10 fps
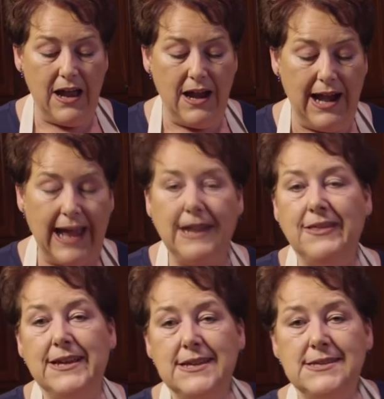Like
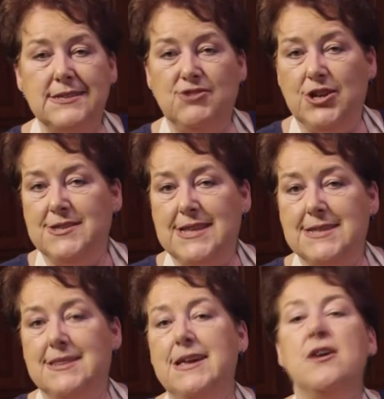this, just
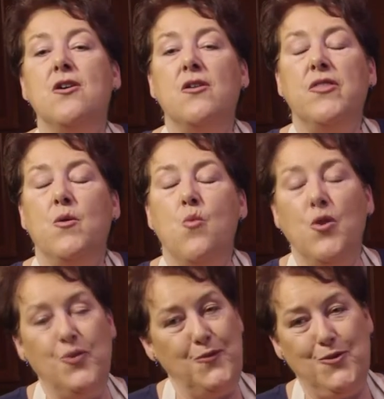as they are, they're
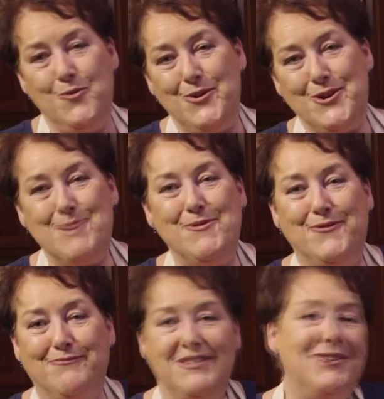wonderful with a cup
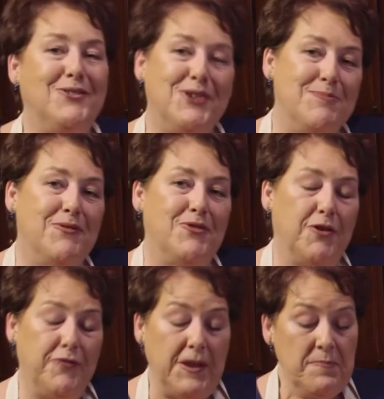of tea or a cup of
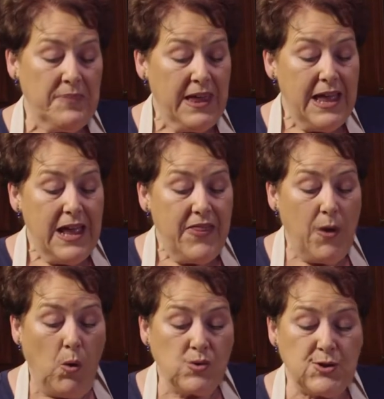coffee. They're
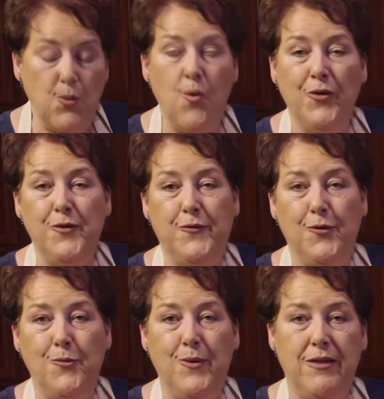also
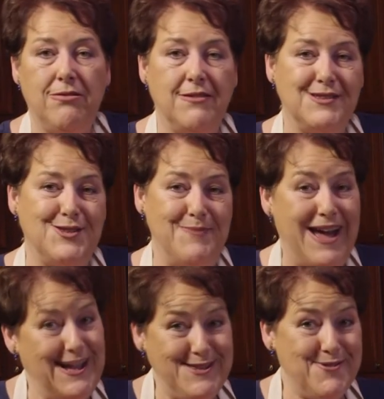wonderful with some
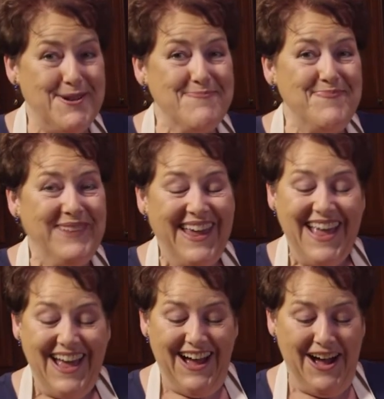ice cream.
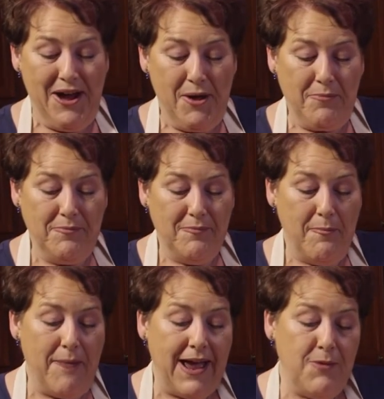
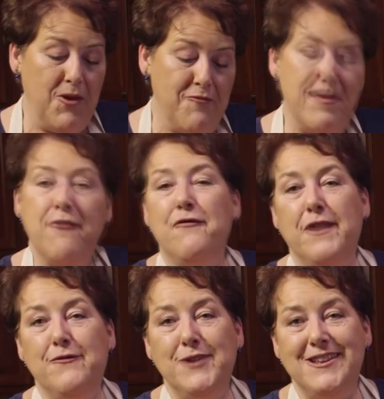One of my
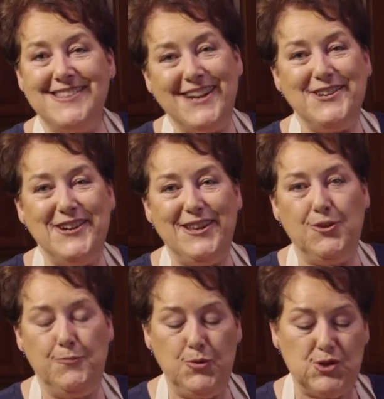favorite is actually
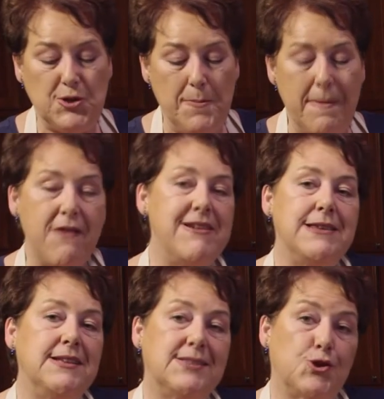to put some
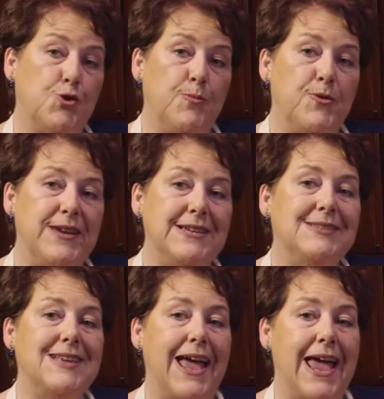marinated
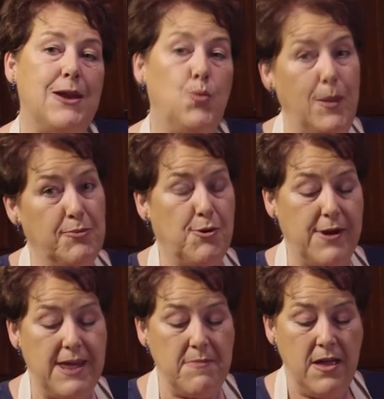strawberries and whipped
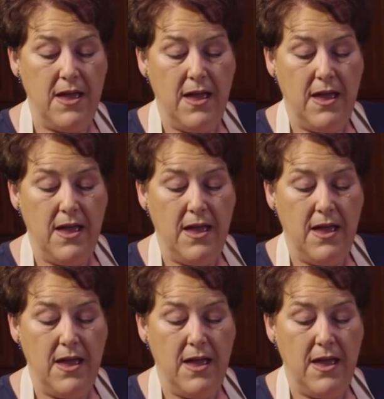cream,